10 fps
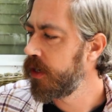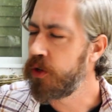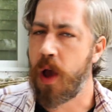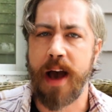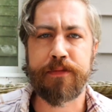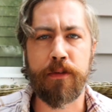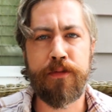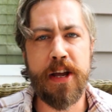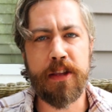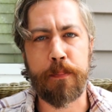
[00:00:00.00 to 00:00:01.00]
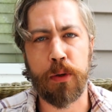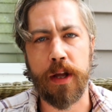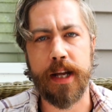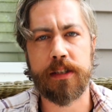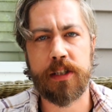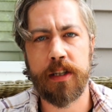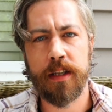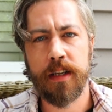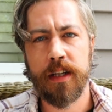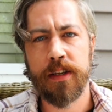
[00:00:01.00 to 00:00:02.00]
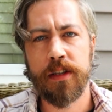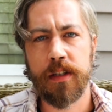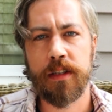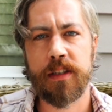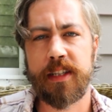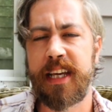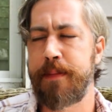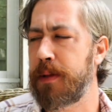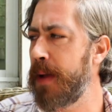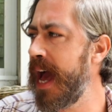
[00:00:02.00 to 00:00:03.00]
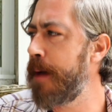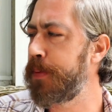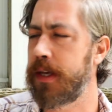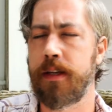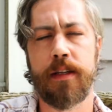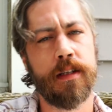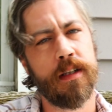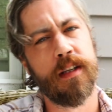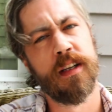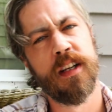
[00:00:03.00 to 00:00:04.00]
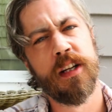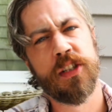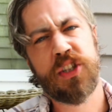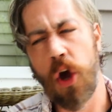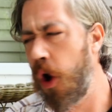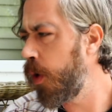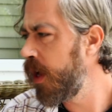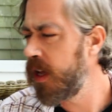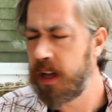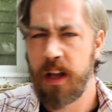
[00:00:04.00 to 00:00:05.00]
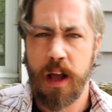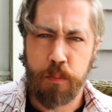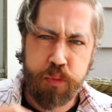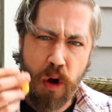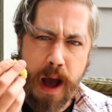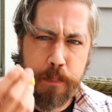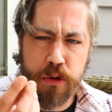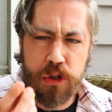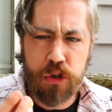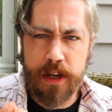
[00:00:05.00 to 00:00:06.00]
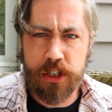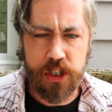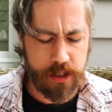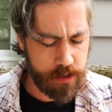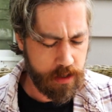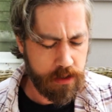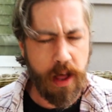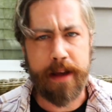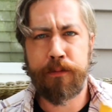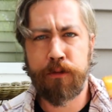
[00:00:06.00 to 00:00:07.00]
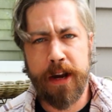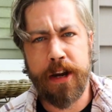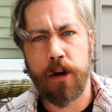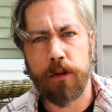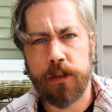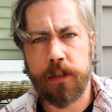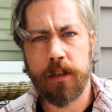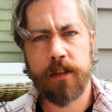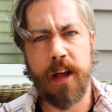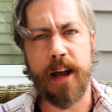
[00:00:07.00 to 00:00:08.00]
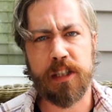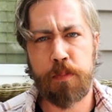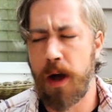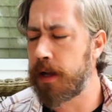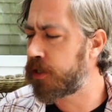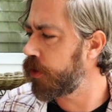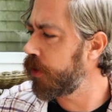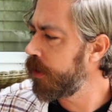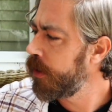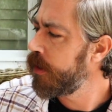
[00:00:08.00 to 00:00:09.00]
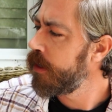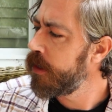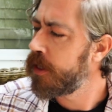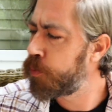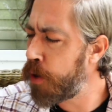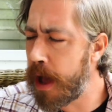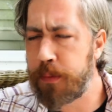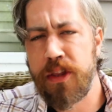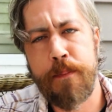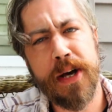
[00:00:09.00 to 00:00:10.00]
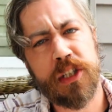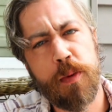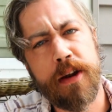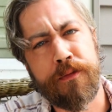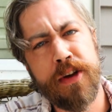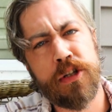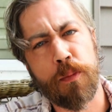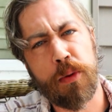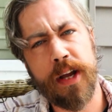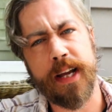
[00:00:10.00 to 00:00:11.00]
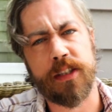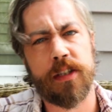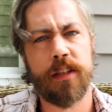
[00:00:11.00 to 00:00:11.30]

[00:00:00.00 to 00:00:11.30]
You have to feed the plants to keep them happy. So, proper nutrition, like Fritos, not a sponsor, is probably the best way to feed your plants.